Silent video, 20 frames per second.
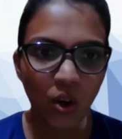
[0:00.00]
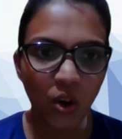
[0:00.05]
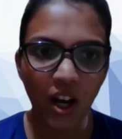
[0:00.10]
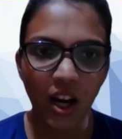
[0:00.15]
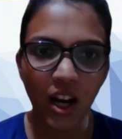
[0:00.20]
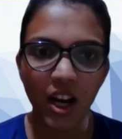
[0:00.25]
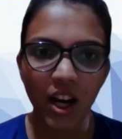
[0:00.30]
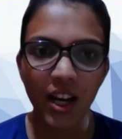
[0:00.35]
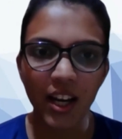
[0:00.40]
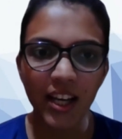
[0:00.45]

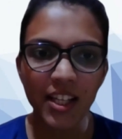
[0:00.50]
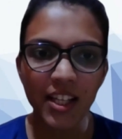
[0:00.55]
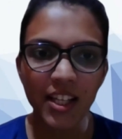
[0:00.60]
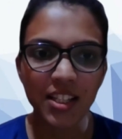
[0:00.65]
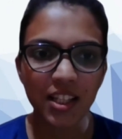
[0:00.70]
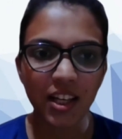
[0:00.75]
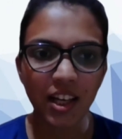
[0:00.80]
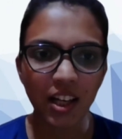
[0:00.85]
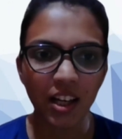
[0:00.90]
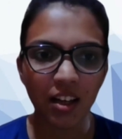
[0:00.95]

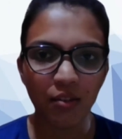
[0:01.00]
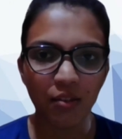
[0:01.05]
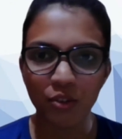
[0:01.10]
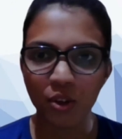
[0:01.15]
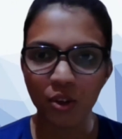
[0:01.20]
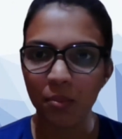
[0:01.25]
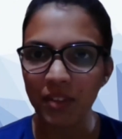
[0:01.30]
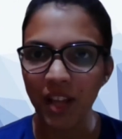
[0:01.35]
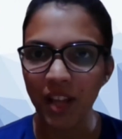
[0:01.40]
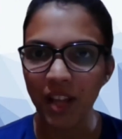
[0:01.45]

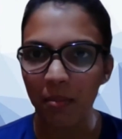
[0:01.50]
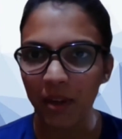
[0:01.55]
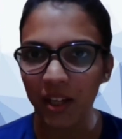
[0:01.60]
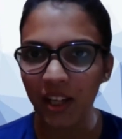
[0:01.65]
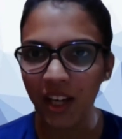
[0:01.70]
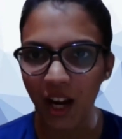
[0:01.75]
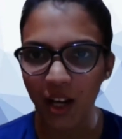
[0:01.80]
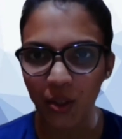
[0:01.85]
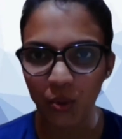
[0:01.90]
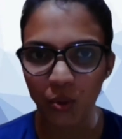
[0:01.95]
From
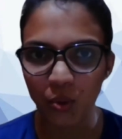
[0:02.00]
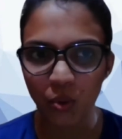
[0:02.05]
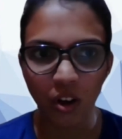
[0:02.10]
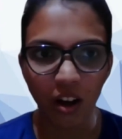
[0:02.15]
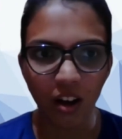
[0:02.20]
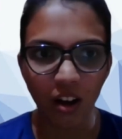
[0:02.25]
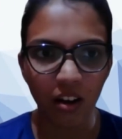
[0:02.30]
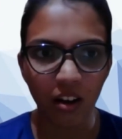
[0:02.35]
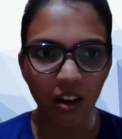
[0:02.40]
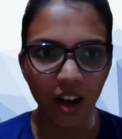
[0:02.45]
Tamil Nadu.
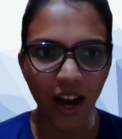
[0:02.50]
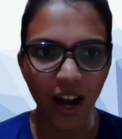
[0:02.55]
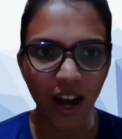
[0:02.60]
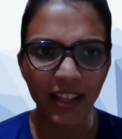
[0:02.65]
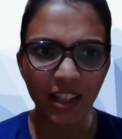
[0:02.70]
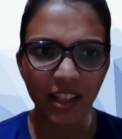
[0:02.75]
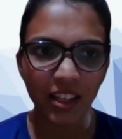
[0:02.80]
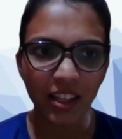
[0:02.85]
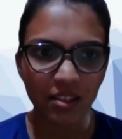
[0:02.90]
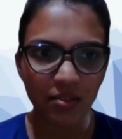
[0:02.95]
I
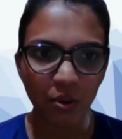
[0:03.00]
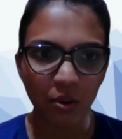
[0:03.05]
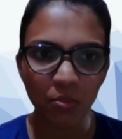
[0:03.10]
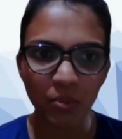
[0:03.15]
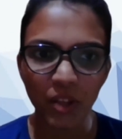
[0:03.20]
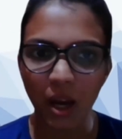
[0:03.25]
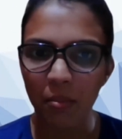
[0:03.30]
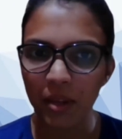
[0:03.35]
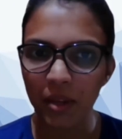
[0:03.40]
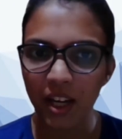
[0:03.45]
think it's from
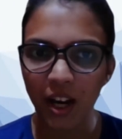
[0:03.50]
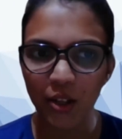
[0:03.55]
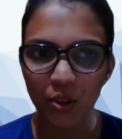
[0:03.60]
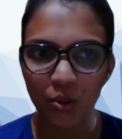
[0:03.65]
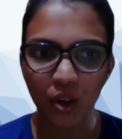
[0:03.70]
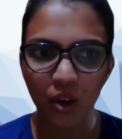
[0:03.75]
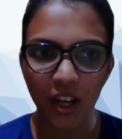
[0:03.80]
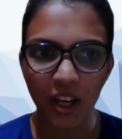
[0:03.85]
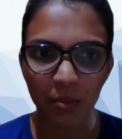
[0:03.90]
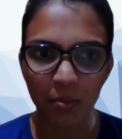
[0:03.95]
Tamil
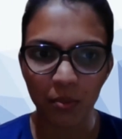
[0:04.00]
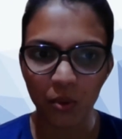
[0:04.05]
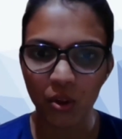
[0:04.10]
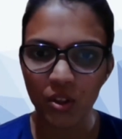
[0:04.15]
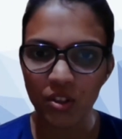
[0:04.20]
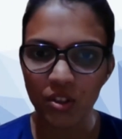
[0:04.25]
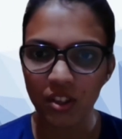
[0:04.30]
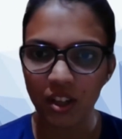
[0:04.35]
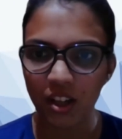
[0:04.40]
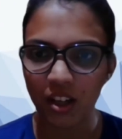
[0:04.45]
Nadu
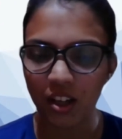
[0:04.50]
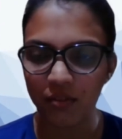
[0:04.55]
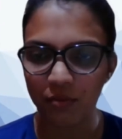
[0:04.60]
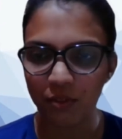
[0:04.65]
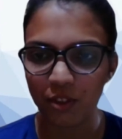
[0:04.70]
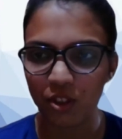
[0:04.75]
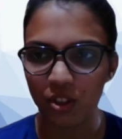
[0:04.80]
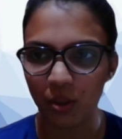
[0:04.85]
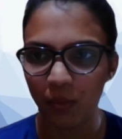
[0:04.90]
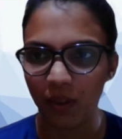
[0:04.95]
Airport,
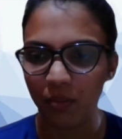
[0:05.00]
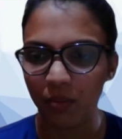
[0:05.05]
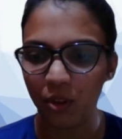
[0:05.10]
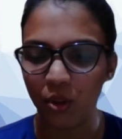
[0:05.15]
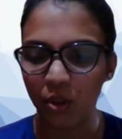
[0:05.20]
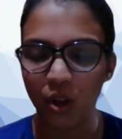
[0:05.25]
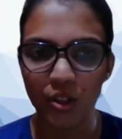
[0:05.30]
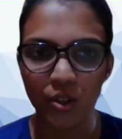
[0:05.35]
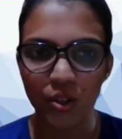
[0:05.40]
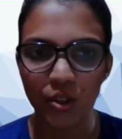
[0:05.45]
the one
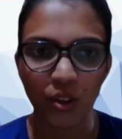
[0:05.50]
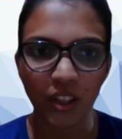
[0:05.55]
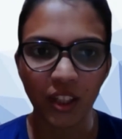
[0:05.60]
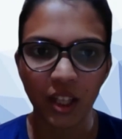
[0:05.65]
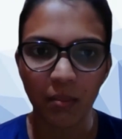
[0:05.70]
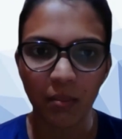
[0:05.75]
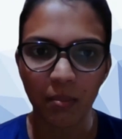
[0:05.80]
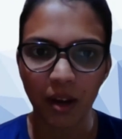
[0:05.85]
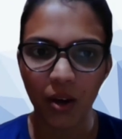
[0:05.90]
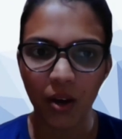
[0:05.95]
you are talking
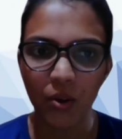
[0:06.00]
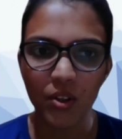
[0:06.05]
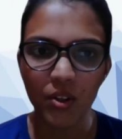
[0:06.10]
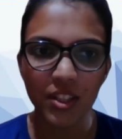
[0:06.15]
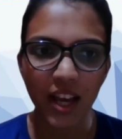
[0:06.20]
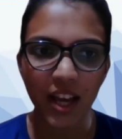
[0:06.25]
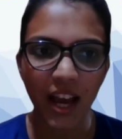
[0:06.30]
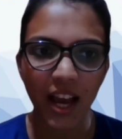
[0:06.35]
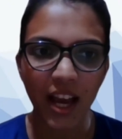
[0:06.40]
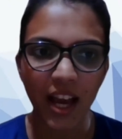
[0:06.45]
about.
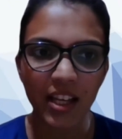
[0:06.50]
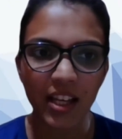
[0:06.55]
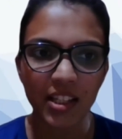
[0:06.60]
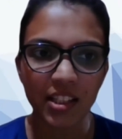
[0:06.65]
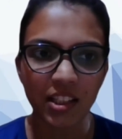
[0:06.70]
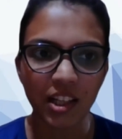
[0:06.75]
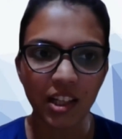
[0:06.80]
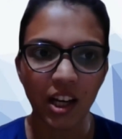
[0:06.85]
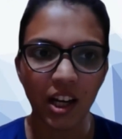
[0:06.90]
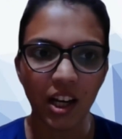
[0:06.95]
And
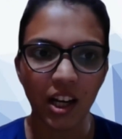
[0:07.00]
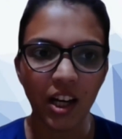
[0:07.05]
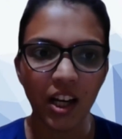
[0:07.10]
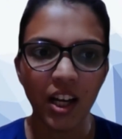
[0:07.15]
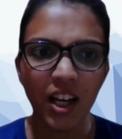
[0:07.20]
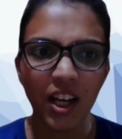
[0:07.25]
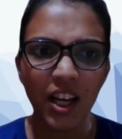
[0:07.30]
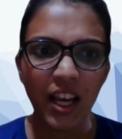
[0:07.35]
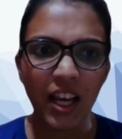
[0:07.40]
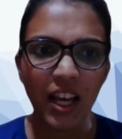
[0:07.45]

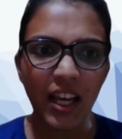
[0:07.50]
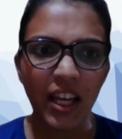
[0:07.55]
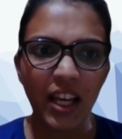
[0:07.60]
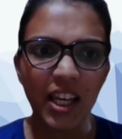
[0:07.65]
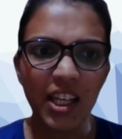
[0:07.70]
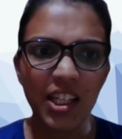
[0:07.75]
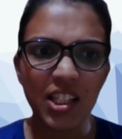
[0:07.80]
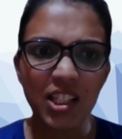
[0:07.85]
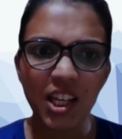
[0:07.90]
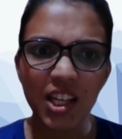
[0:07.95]

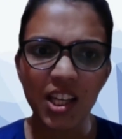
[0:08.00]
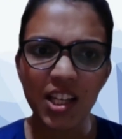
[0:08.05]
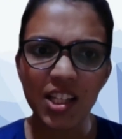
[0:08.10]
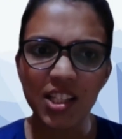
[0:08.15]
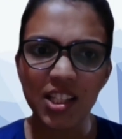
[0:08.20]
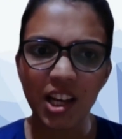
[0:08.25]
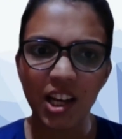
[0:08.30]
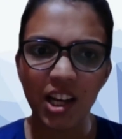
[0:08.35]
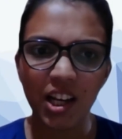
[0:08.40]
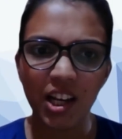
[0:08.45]
it
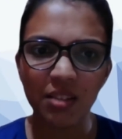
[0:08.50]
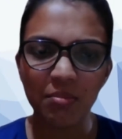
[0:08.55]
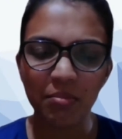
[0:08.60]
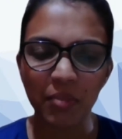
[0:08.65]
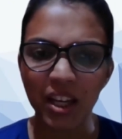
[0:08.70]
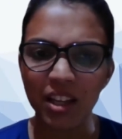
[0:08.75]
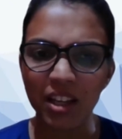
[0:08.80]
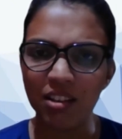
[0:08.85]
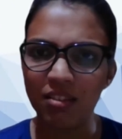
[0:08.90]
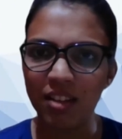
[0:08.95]

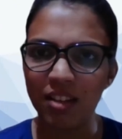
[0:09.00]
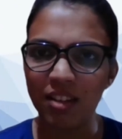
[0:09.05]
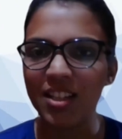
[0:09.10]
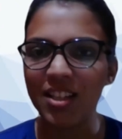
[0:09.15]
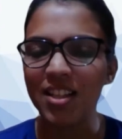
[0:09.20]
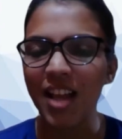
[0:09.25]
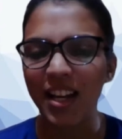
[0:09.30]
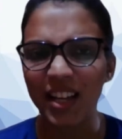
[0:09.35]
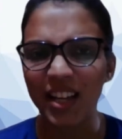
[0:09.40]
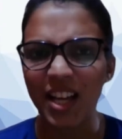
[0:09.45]

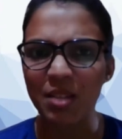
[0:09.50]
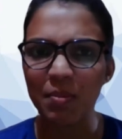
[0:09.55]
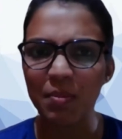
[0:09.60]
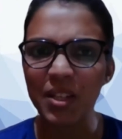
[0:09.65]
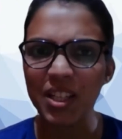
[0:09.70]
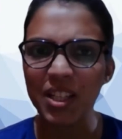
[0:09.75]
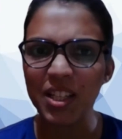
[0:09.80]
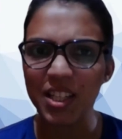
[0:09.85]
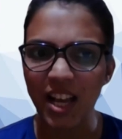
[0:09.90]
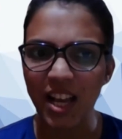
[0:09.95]
has
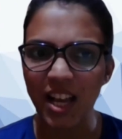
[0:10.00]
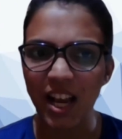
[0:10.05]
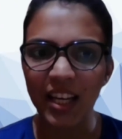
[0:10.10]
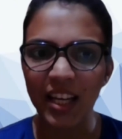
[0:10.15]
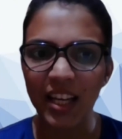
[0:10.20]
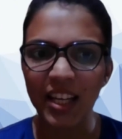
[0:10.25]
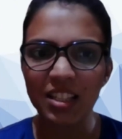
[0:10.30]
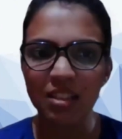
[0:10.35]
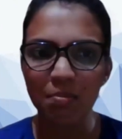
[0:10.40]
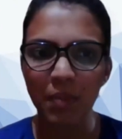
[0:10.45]
been
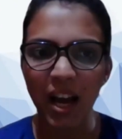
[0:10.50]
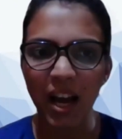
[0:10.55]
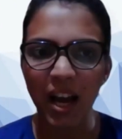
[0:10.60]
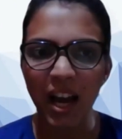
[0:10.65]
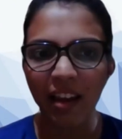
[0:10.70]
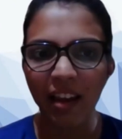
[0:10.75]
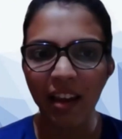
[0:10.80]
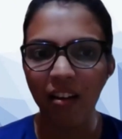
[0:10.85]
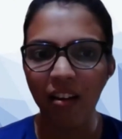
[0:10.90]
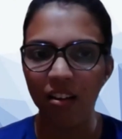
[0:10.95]
designed
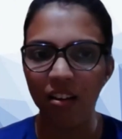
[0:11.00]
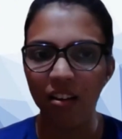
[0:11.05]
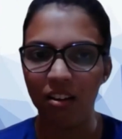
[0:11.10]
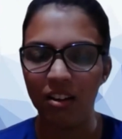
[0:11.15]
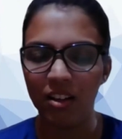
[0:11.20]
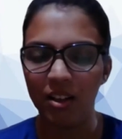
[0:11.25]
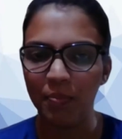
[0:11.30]
by